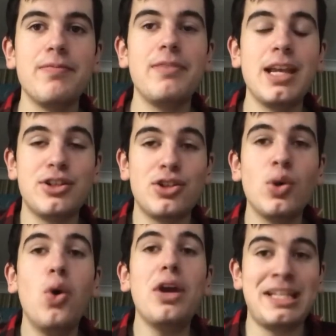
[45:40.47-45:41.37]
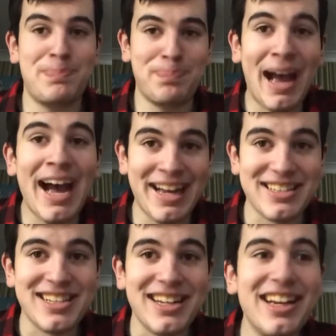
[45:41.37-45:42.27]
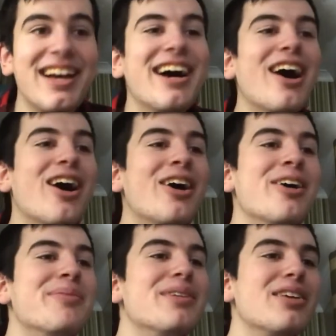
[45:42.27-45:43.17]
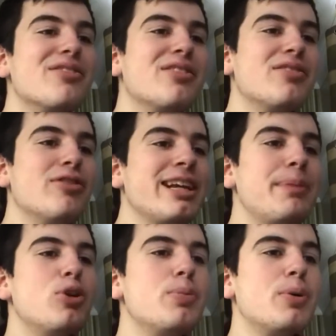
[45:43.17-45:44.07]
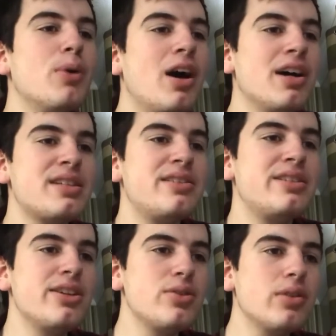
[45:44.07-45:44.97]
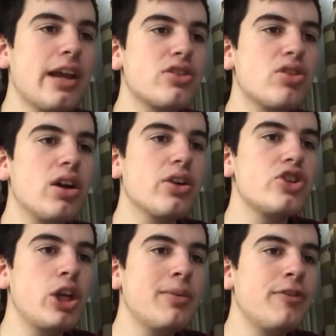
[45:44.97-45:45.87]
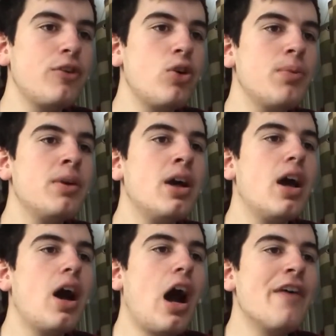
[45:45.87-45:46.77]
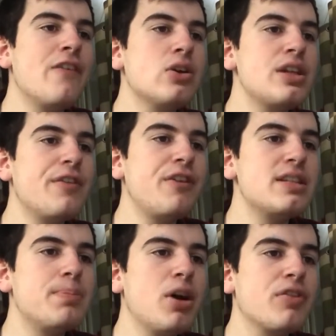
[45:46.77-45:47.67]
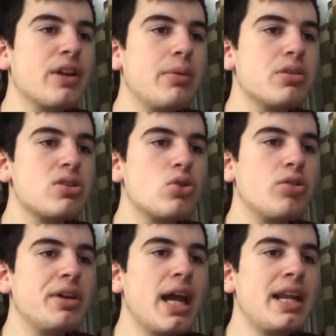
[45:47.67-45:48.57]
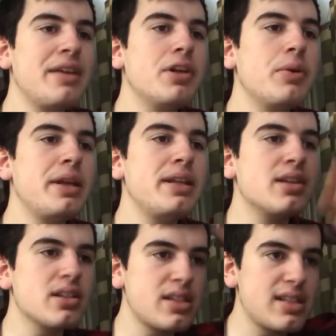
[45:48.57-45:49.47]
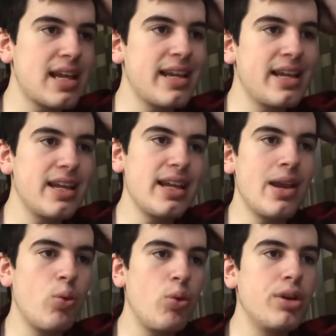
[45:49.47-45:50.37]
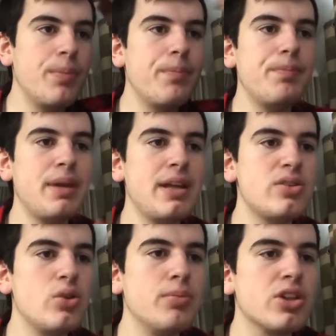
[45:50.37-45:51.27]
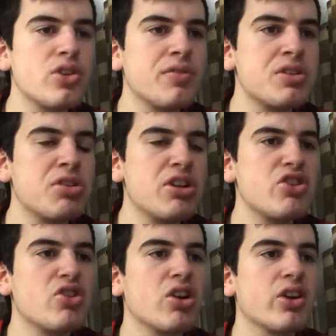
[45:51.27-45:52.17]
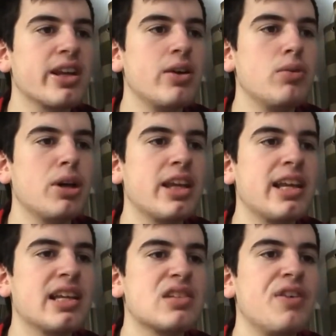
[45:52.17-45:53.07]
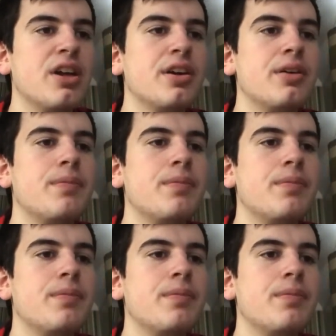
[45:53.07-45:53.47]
In short, it's bad. Ricky Boo Boo asks, did you like Drago's human form? I felt it fitted perfectly with the story, and even though he doesn't say it, it wouldn't be too much of a stretch that Drago killed Monkey King's father.